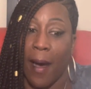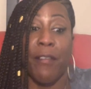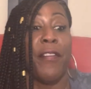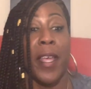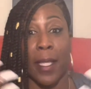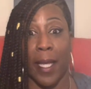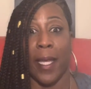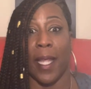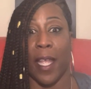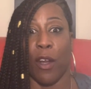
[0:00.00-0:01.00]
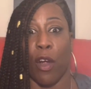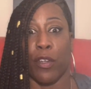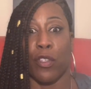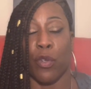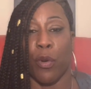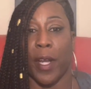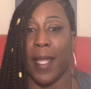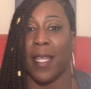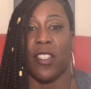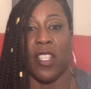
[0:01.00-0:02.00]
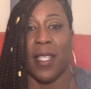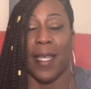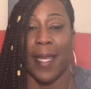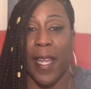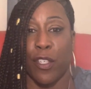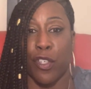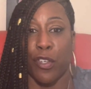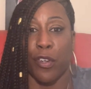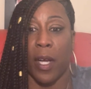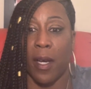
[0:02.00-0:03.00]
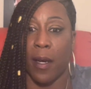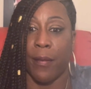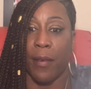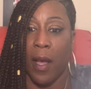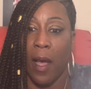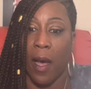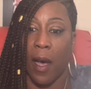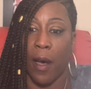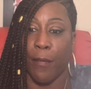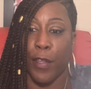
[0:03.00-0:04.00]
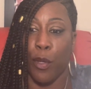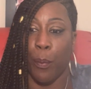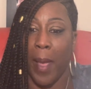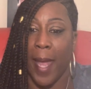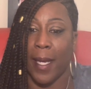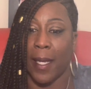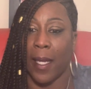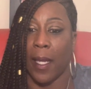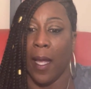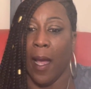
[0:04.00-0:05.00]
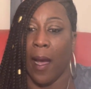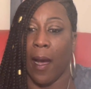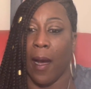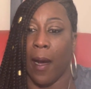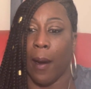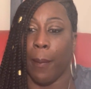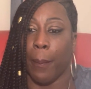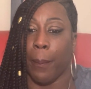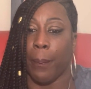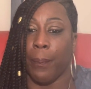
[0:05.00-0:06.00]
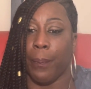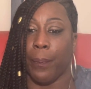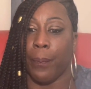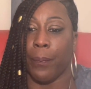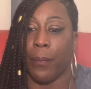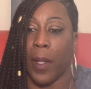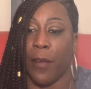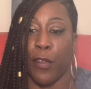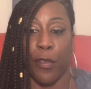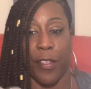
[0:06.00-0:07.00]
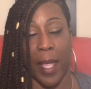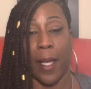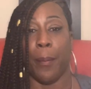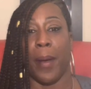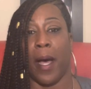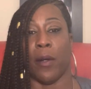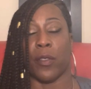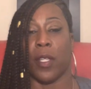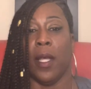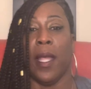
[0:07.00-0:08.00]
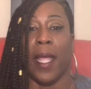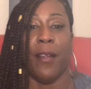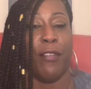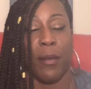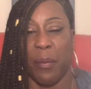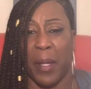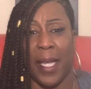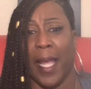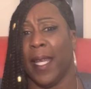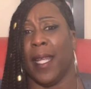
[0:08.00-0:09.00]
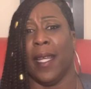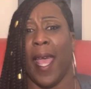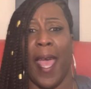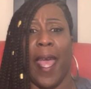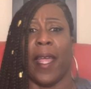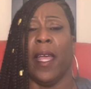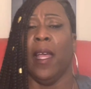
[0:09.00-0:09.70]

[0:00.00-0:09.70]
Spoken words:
villain in our story. That's just the nature of humanity. If you think about it from the beginning, heck,